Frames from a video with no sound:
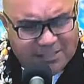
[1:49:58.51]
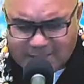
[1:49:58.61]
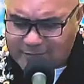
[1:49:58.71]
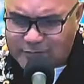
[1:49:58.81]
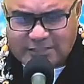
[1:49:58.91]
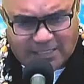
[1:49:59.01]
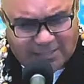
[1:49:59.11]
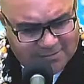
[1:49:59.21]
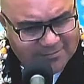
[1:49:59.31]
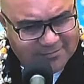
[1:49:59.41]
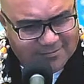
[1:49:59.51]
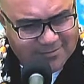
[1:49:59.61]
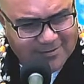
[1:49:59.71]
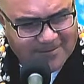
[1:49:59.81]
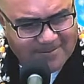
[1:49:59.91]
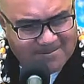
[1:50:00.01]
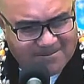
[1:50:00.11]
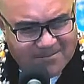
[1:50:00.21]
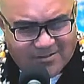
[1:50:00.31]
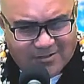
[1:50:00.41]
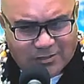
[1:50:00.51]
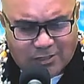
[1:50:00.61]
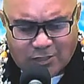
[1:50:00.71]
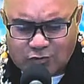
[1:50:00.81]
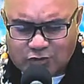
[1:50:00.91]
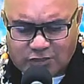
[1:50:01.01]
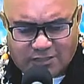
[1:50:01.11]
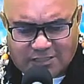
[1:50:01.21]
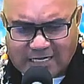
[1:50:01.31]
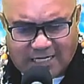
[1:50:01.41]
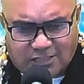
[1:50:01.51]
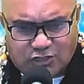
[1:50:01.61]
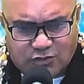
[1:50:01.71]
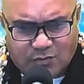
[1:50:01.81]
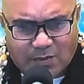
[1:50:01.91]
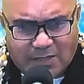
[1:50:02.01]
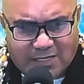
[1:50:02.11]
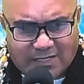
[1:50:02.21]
end of the day, they're still God's children.